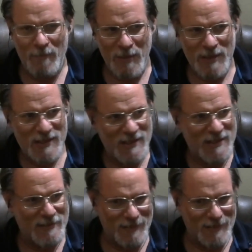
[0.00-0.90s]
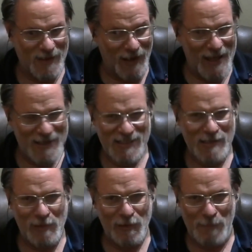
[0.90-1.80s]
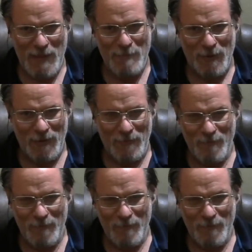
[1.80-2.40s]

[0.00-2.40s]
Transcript: because it's a lot of similar people.